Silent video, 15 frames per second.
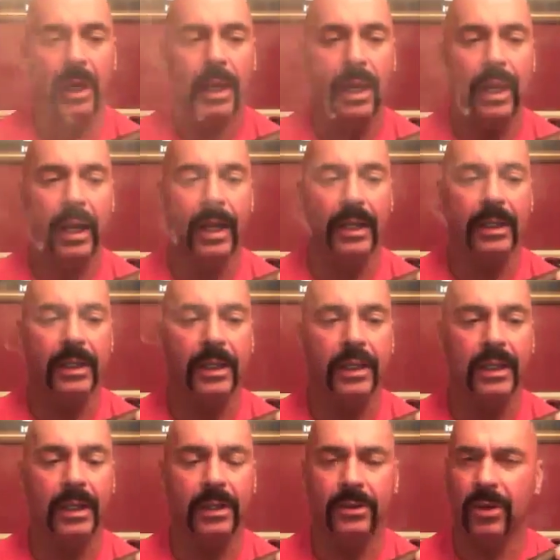and
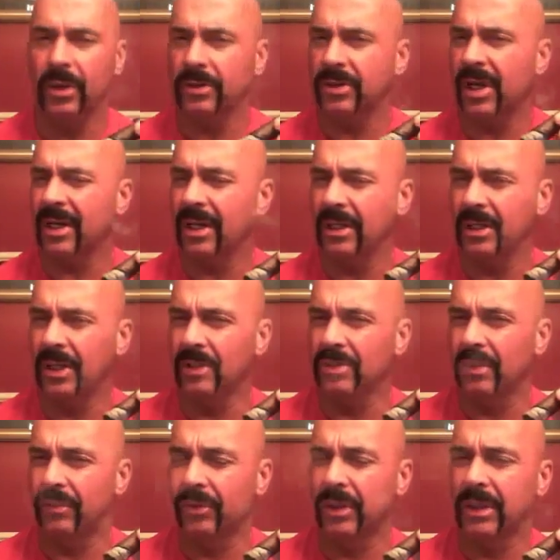the dark chocolate notes
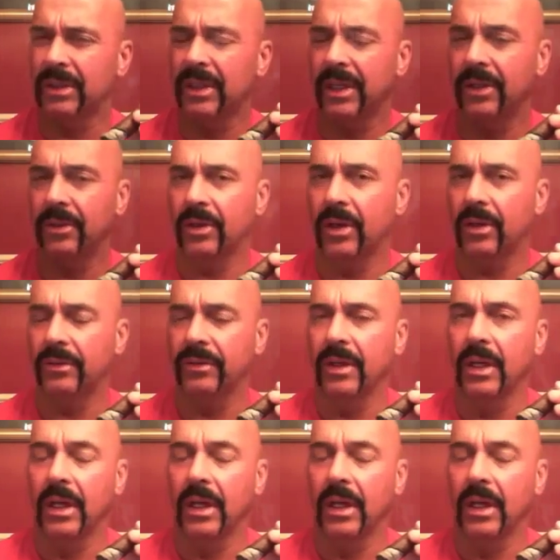have really tailed off.